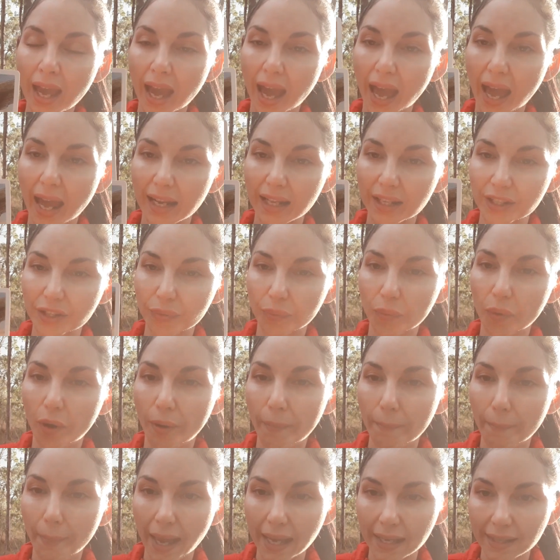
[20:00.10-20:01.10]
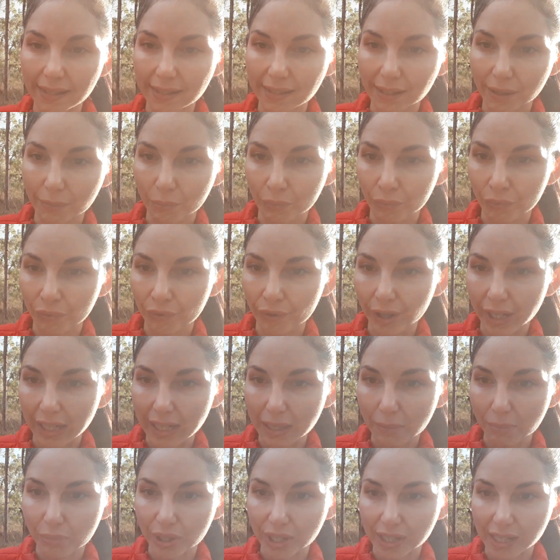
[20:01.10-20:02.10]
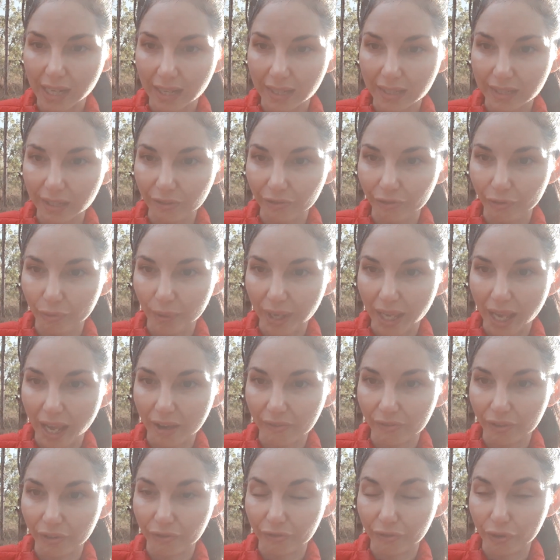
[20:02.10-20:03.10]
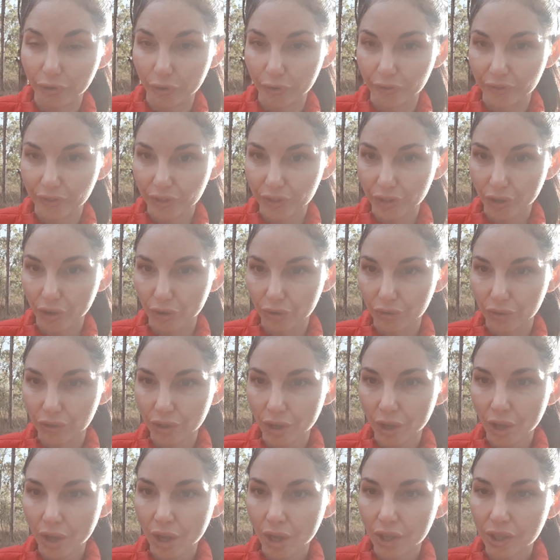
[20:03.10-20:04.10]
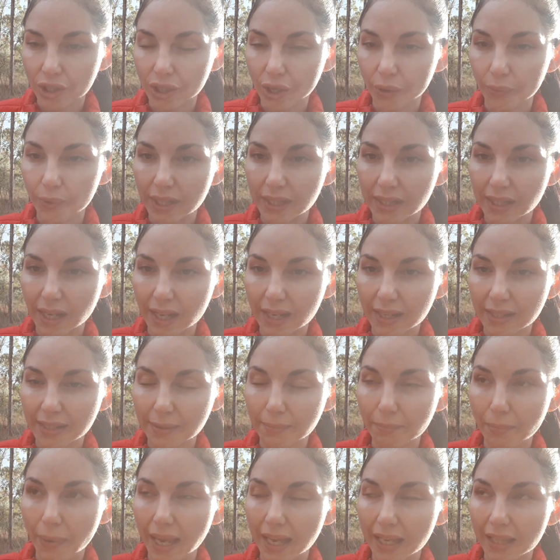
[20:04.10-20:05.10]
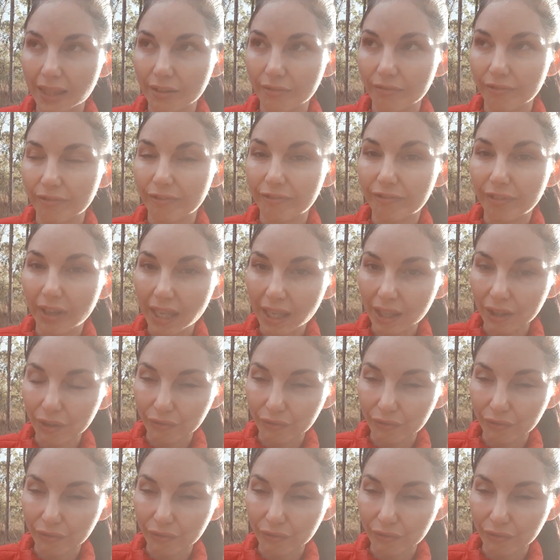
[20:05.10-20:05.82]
and it's what makes them really protective. We have the Four of Stones. So it does make them feel